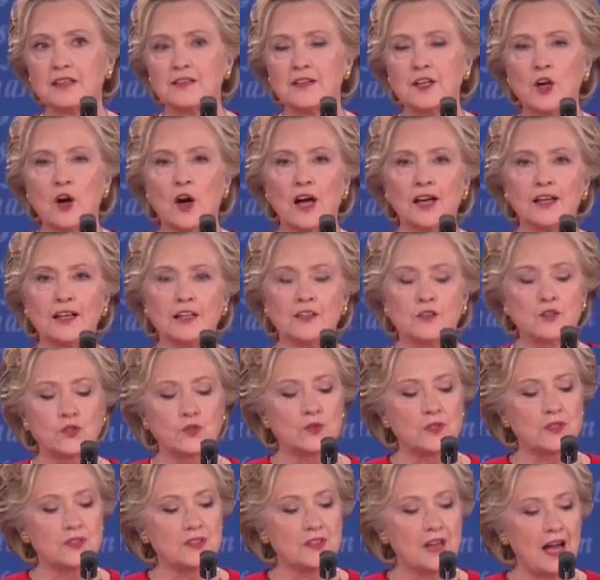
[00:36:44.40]
in the audience who
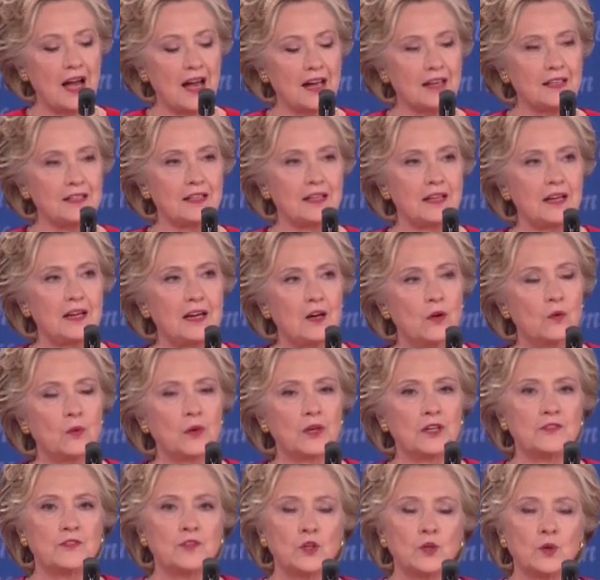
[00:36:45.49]
designed
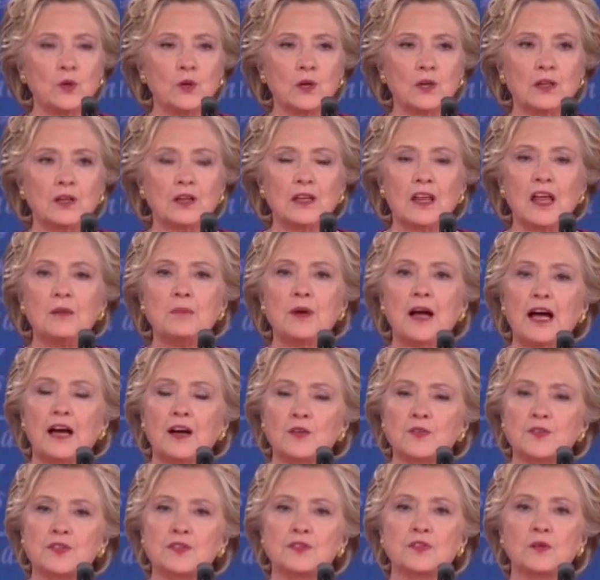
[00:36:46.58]
one of your
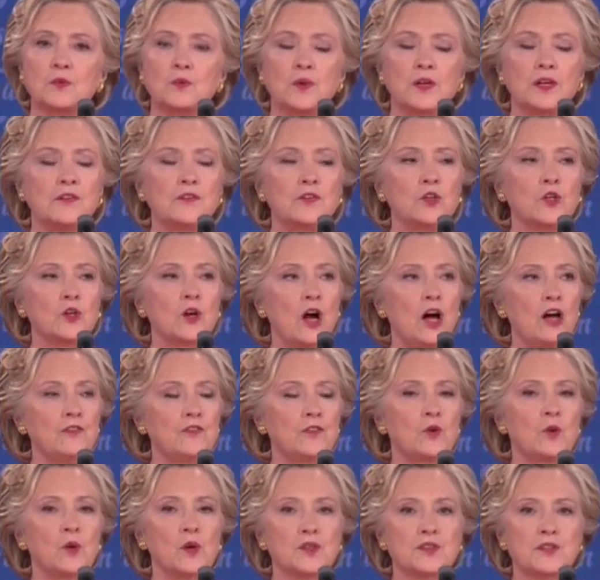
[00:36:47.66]
clubhouses at one of your golf
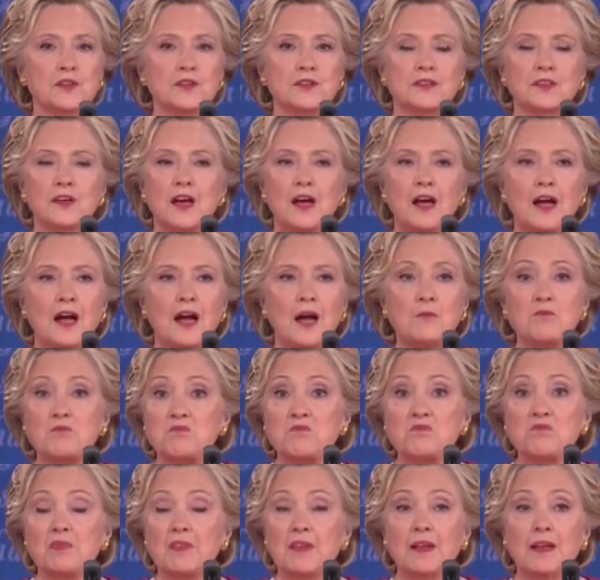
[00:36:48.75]
courses.
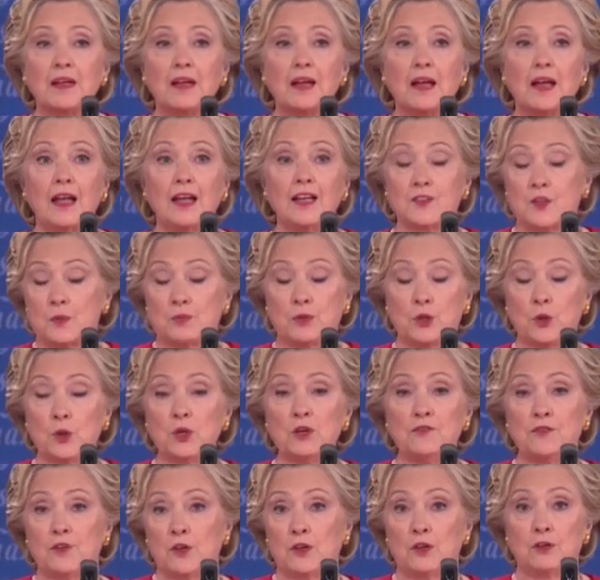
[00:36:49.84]
It's a
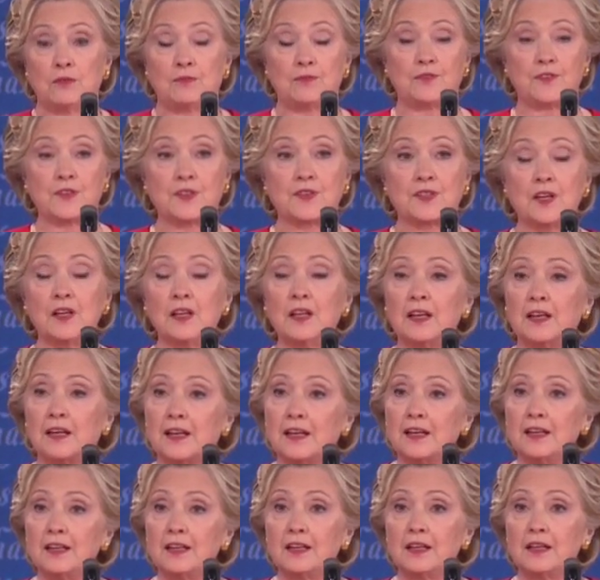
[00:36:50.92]
beautiful
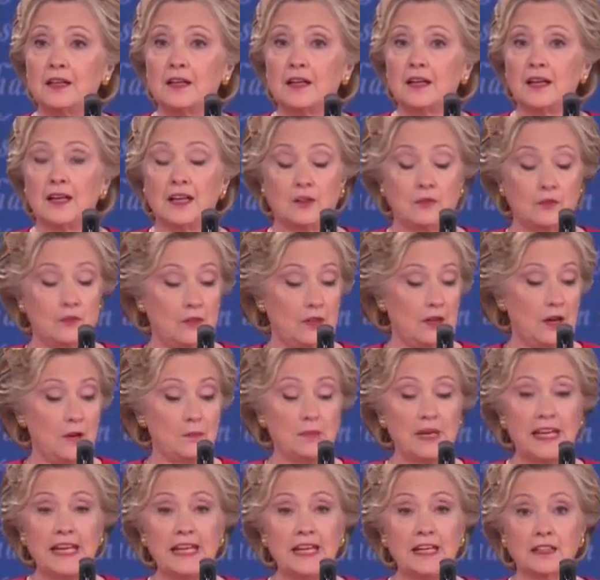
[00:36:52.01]
facility. It
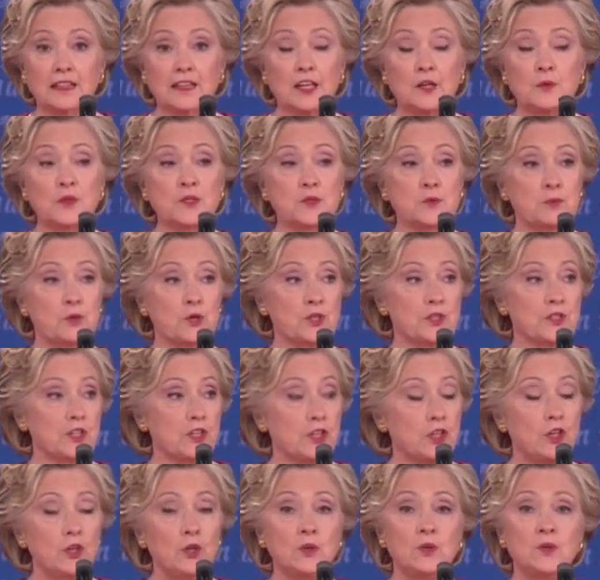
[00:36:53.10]
immediately was put to
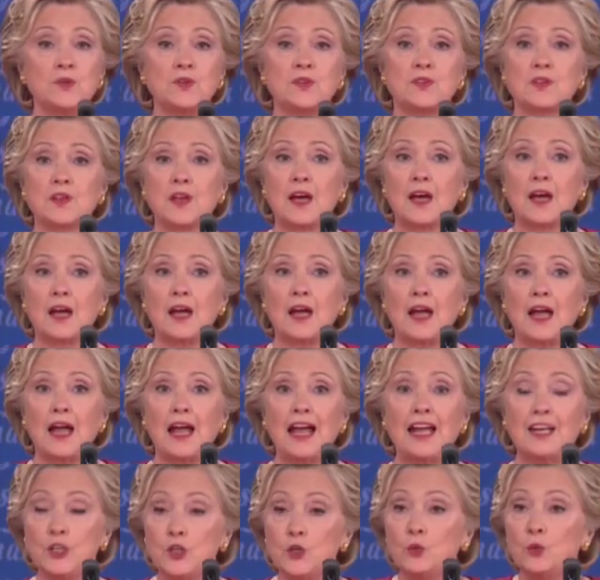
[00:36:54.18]
use,
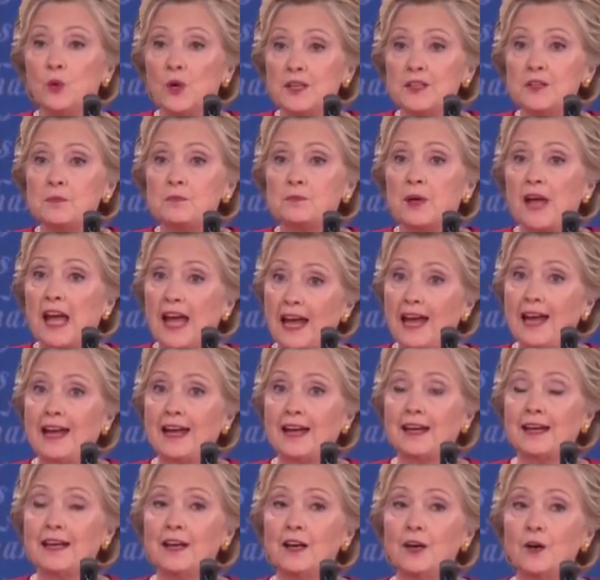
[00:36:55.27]
and you wouldn't pay